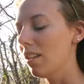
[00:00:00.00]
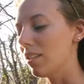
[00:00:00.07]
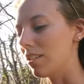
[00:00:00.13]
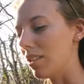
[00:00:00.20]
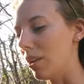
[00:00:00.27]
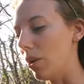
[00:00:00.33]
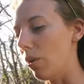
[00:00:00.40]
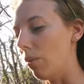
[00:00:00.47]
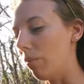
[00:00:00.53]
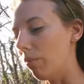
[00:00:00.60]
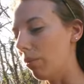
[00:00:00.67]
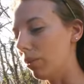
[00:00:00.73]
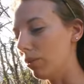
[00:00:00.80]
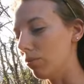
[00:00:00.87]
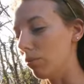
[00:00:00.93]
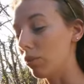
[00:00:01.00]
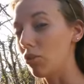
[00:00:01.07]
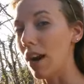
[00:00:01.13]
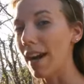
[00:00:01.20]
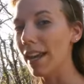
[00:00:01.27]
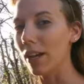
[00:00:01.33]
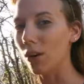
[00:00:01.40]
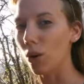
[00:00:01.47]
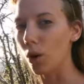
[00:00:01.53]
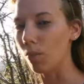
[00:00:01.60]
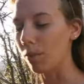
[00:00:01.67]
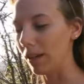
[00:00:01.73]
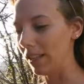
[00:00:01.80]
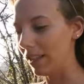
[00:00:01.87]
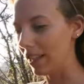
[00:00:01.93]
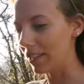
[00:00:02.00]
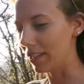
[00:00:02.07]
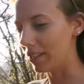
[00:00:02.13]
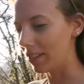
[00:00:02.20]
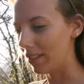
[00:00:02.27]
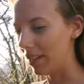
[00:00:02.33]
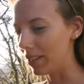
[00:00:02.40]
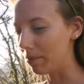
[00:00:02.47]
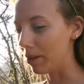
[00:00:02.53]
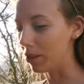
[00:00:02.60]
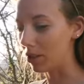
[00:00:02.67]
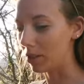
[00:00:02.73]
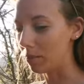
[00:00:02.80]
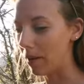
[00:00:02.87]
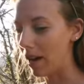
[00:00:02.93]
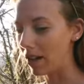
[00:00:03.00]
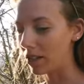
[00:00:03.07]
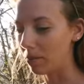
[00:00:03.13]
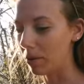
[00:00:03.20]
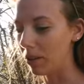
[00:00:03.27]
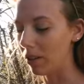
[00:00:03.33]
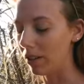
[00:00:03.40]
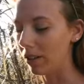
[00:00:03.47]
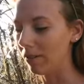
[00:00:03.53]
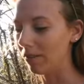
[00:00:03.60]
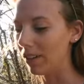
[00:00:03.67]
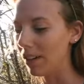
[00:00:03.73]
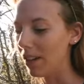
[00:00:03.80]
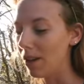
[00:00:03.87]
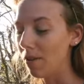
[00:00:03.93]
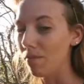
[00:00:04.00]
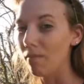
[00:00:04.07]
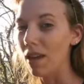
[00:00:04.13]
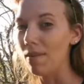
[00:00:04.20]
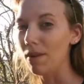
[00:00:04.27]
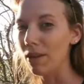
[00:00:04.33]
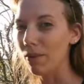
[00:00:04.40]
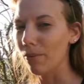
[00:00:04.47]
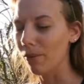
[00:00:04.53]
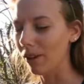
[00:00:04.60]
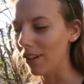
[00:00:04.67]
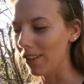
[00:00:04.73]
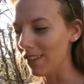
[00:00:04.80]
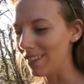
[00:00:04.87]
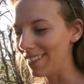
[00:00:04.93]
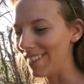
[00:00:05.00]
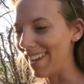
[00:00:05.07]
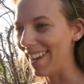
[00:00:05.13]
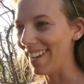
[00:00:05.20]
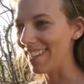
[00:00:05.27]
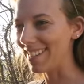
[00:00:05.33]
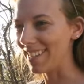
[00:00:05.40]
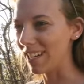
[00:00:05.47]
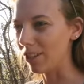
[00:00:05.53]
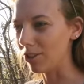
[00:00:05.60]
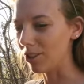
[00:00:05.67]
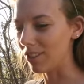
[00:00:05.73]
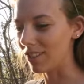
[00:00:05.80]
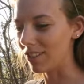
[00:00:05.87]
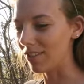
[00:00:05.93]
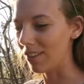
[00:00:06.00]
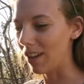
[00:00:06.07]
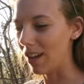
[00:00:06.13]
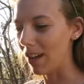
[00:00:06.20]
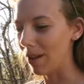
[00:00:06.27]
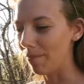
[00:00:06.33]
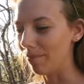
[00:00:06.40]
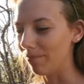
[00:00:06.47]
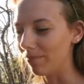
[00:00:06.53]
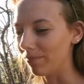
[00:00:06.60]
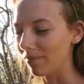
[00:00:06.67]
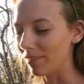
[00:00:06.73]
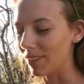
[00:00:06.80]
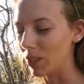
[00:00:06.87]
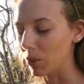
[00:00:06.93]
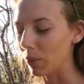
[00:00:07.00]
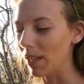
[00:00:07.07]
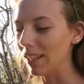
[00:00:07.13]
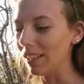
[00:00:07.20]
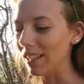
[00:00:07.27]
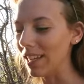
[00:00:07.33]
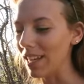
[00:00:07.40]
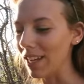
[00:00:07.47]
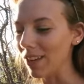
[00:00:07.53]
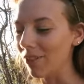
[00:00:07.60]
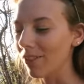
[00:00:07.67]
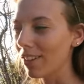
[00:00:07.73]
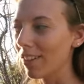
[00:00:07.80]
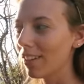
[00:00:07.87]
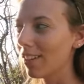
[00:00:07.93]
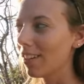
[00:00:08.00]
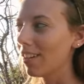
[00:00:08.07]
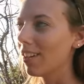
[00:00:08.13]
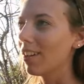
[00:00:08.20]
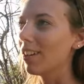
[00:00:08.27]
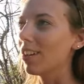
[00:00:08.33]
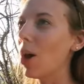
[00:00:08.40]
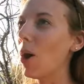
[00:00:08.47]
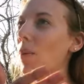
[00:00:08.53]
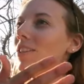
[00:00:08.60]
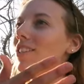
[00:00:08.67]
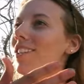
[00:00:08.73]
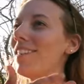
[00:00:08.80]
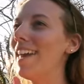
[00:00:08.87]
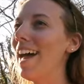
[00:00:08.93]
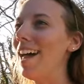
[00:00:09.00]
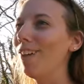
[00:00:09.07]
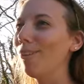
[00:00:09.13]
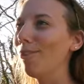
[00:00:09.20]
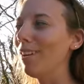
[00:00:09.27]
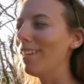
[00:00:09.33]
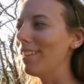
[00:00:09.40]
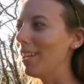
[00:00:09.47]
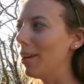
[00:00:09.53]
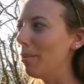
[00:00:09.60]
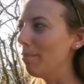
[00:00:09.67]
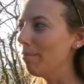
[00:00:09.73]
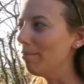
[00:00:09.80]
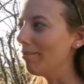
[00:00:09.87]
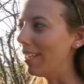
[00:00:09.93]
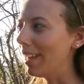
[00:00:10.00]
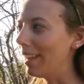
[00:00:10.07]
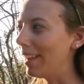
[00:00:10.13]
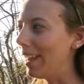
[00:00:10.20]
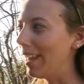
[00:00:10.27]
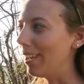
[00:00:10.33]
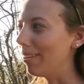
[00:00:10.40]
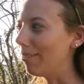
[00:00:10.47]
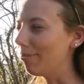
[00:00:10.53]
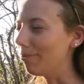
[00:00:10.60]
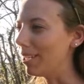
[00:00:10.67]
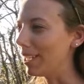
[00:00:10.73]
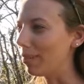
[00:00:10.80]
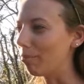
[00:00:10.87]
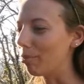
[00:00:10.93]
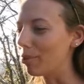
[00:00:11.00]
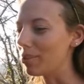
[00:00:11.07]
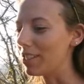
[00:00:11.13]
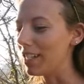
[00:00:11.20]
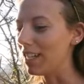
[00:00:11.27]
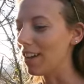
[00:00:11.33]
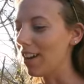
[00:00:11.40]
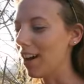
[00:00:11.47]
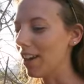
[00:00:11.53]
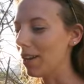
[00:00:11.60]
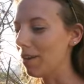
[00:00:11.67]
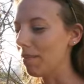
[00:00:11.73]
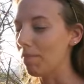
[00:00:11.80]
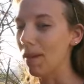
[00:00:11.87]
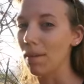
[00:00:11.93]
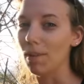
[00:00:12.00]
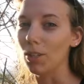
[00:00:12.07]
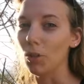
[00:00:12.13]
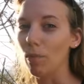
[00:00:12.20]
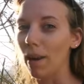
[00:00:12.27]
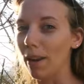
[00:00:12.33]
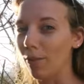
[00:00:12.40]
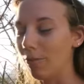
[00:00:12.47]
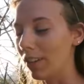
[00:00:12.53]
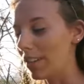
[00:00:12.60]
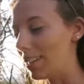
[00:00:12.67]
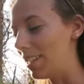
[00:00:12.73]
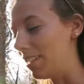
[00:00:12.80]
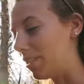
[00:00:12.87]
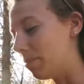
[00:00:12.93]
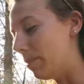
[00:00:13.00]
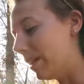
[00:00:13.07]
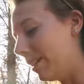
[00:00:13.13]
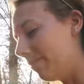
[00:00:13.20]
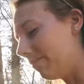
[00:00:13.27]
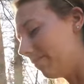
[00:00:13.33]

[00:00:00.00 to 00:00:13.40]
So we'll we'll try to incorporate this as much as possible, and maybe one of these days it'll just um, sweetly go into the algorithm and then we can proceed on and maybe do better fixes but